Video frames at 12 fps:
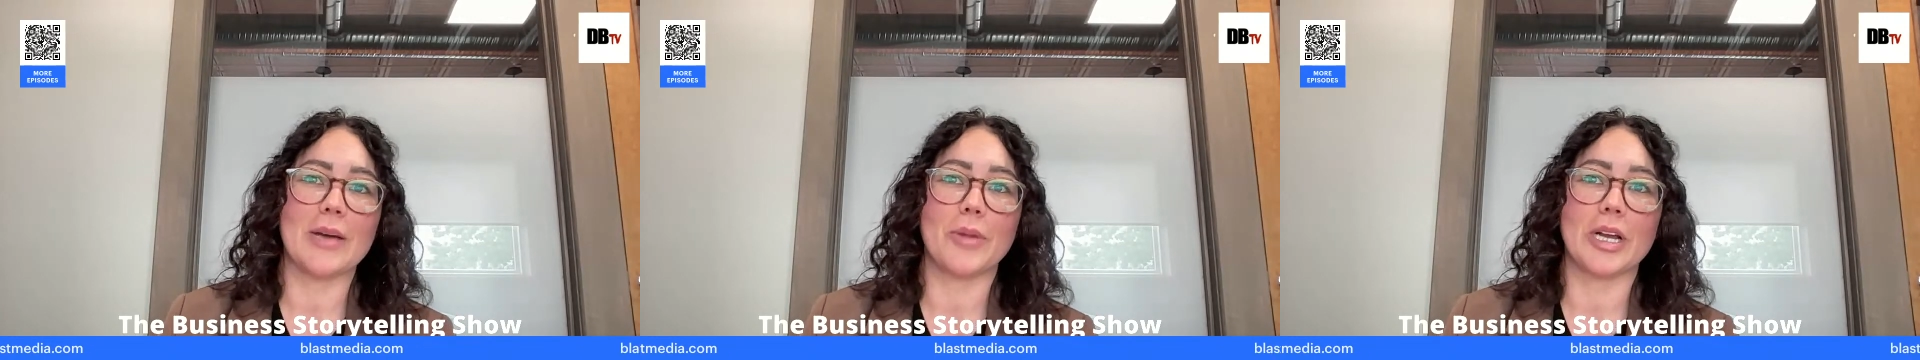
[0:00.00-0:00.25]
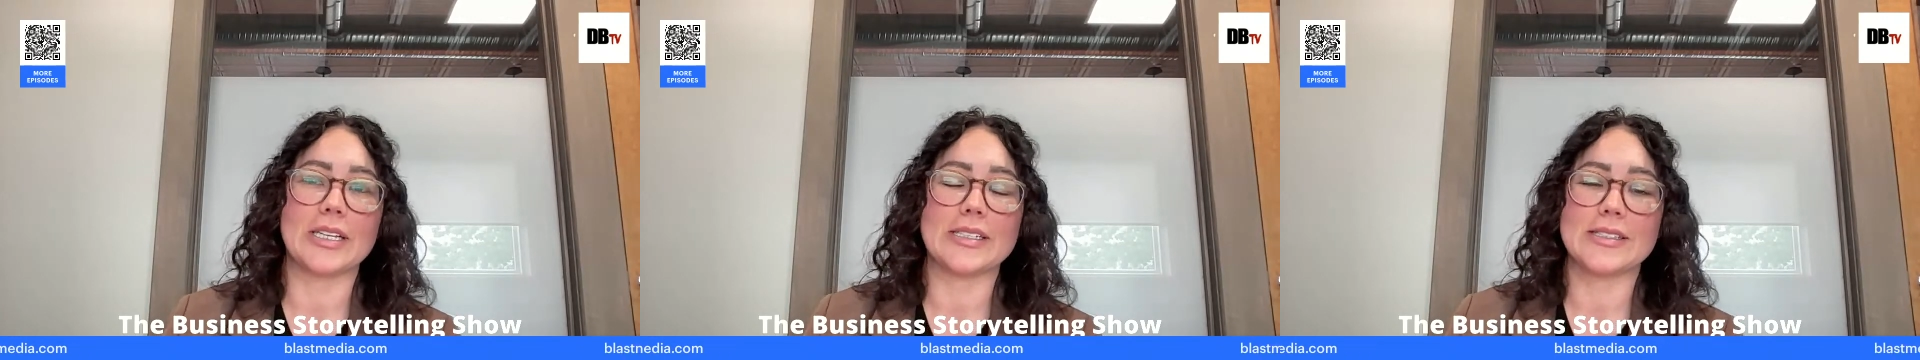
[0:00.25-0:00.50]
I'm
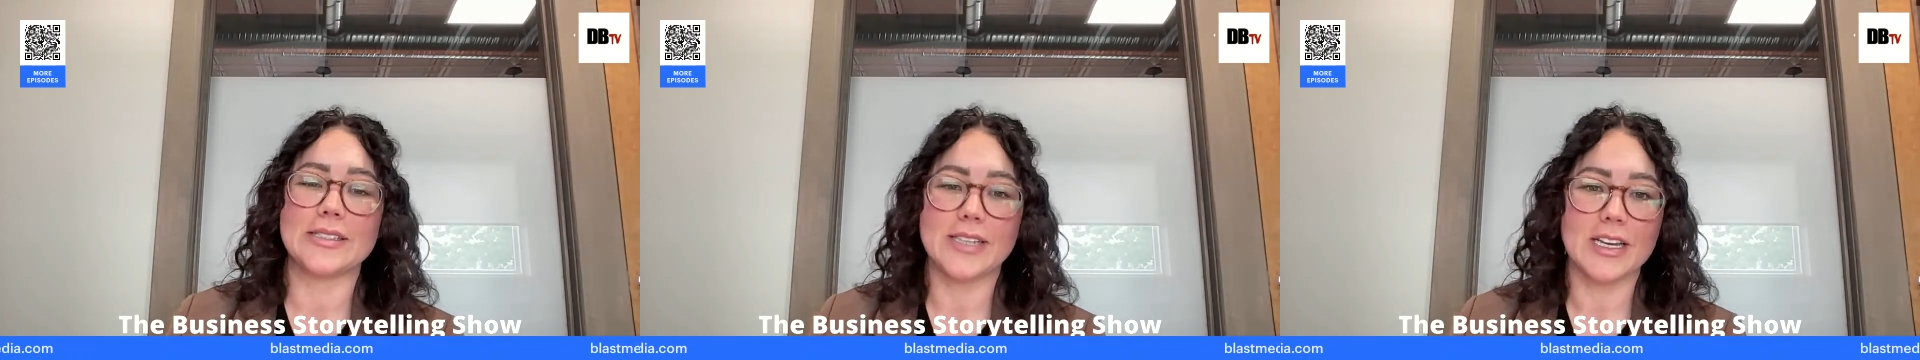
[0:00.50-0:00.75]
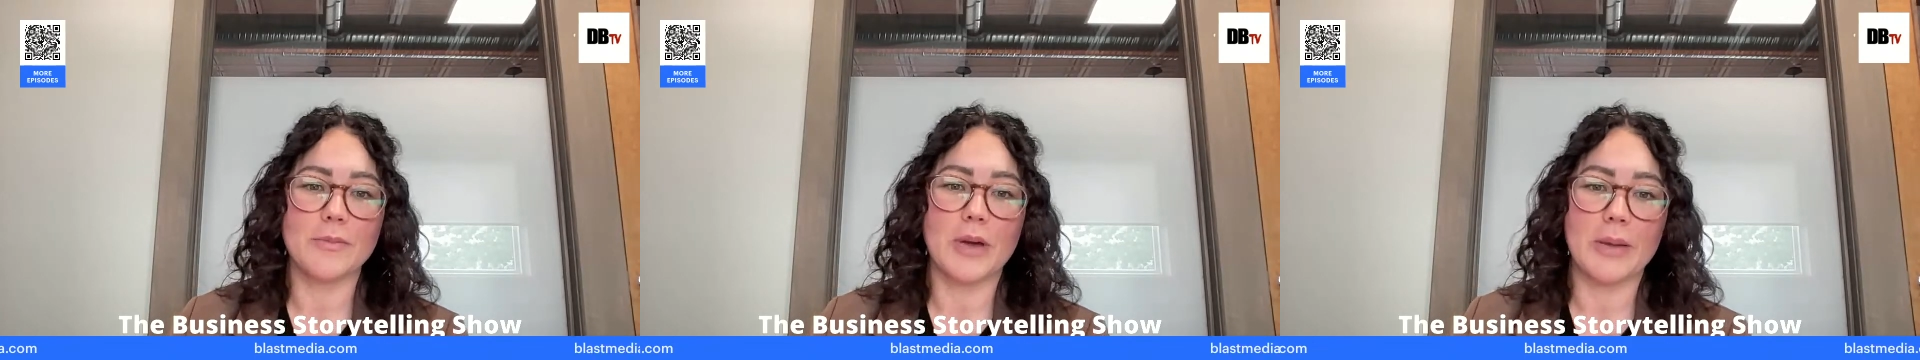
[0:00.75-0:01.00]
going to
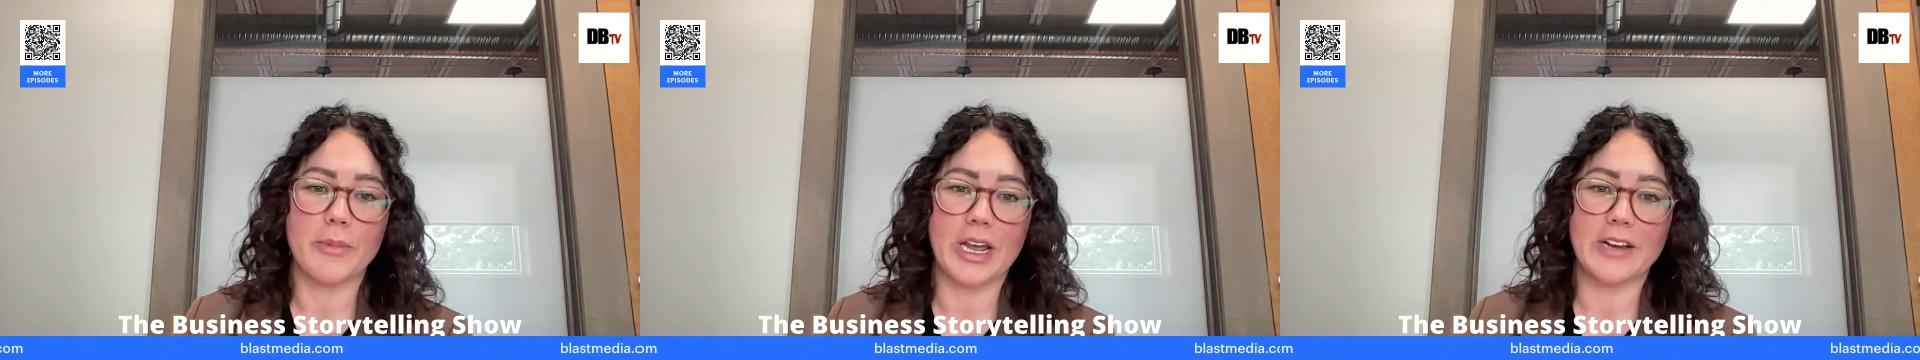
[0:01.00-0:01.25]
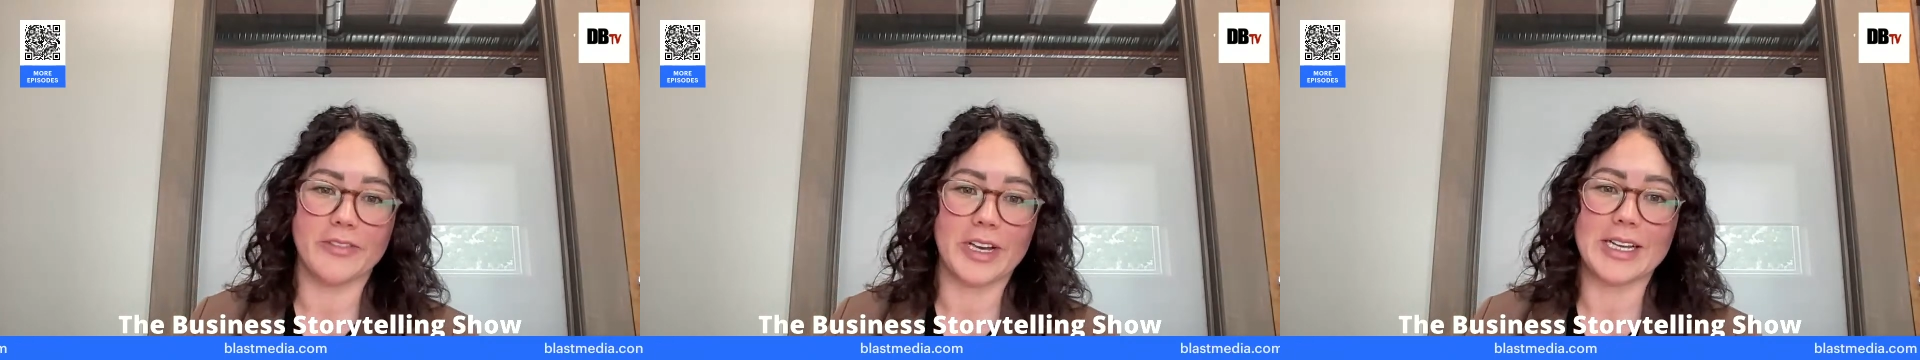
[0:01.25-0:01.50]
stick by my
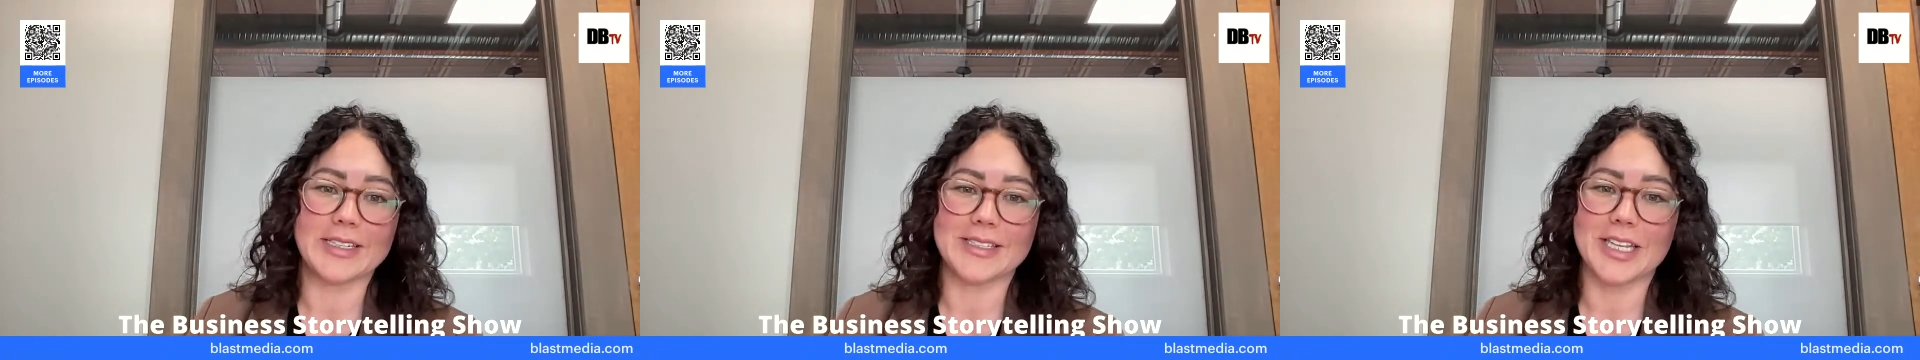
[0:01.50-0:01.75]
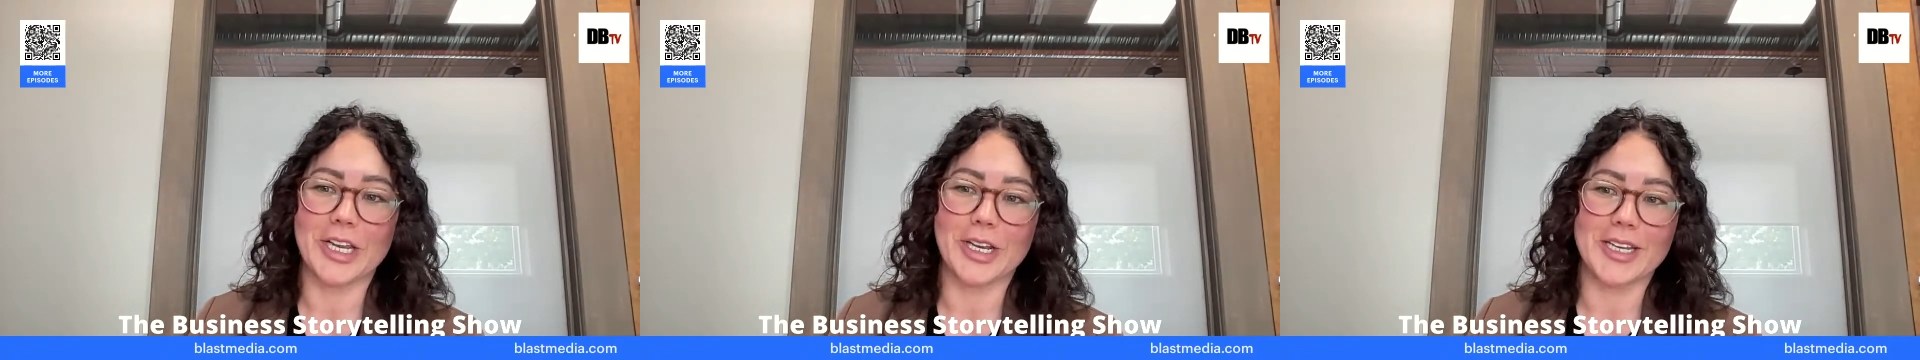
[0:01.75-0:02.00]
advice
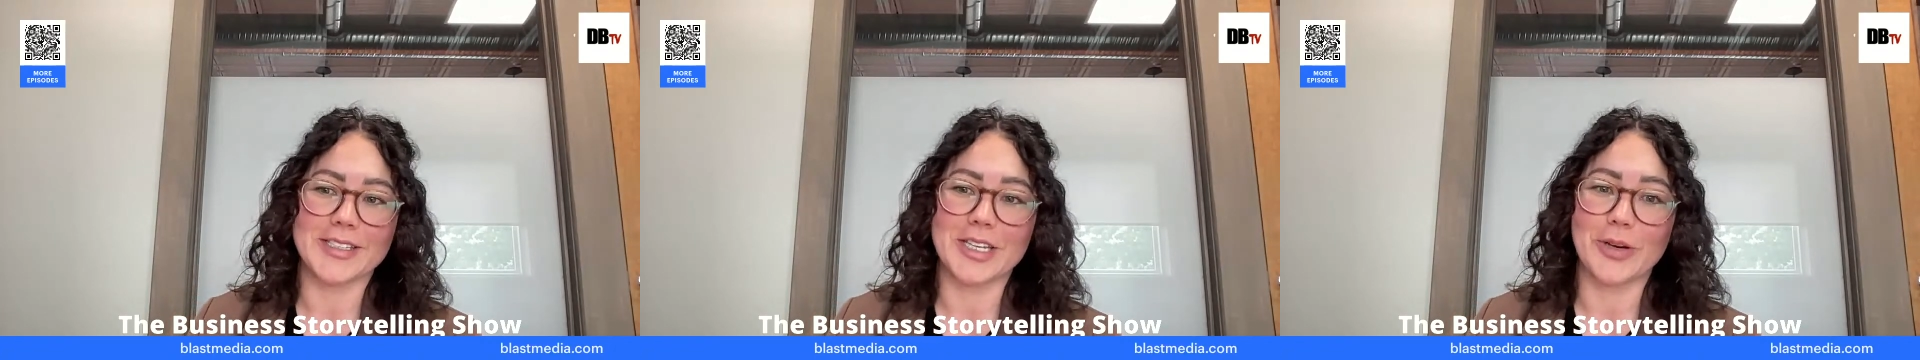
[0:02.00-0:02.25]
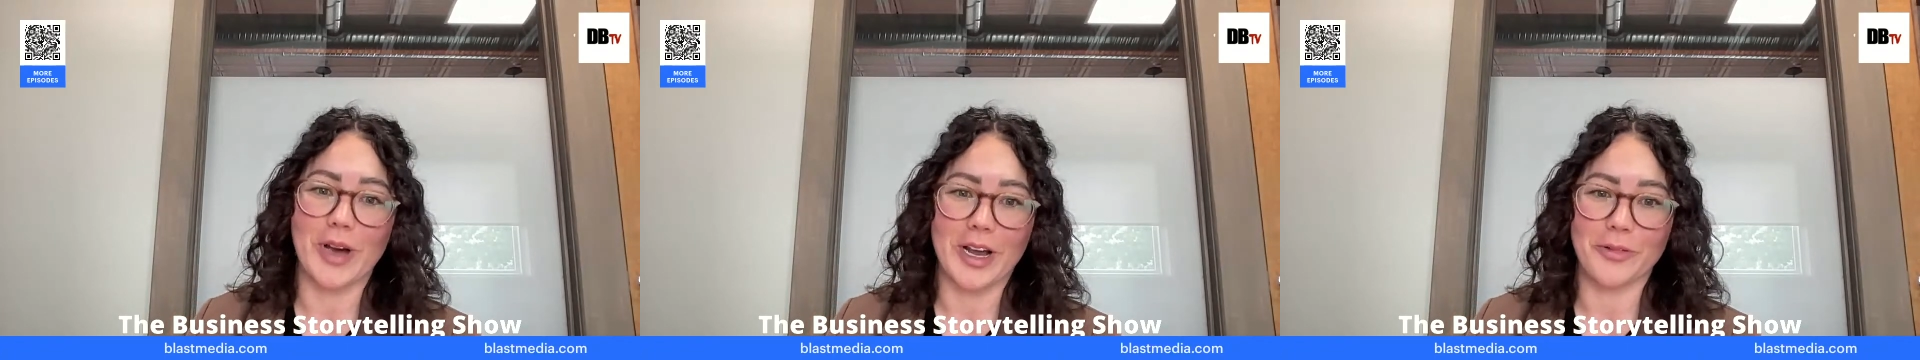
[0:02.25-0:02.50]
that you need to
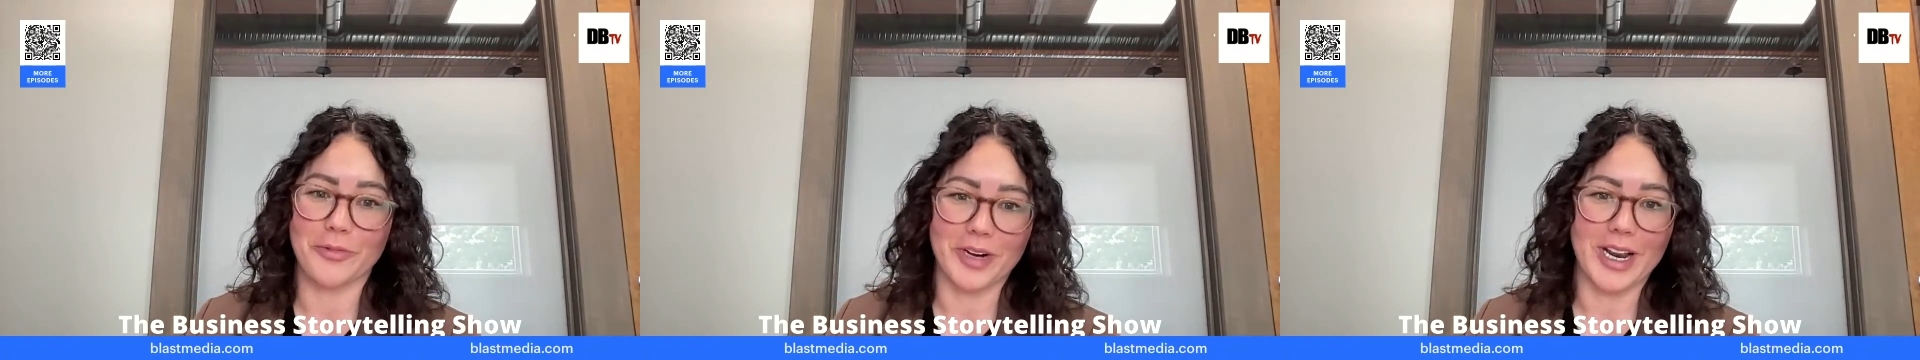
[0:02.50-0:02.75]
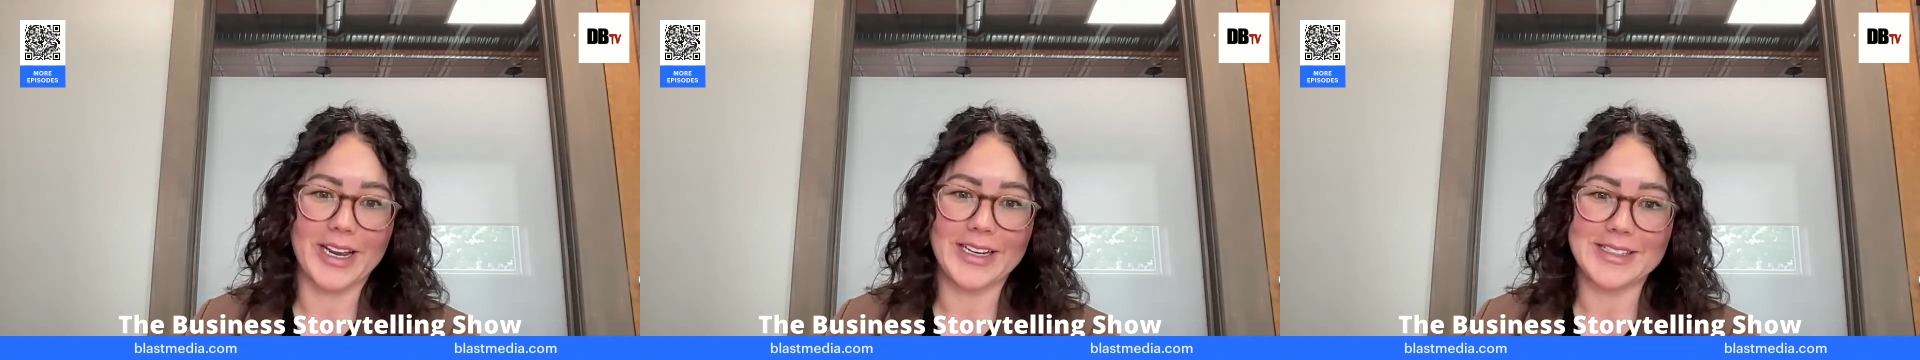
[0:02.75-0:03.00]
know how to
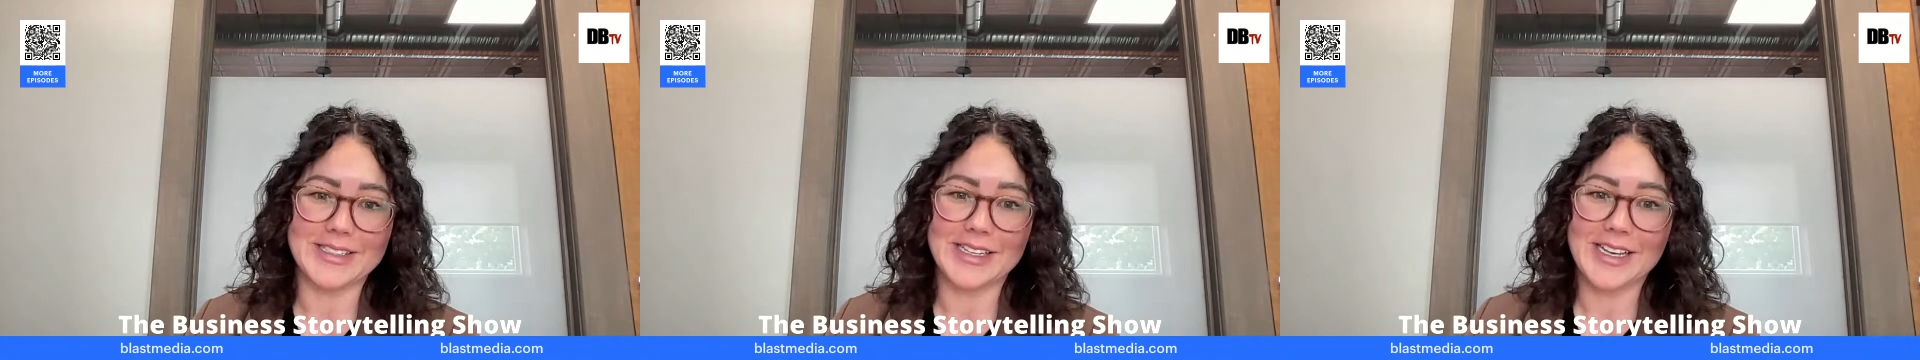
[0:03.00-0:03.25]
write.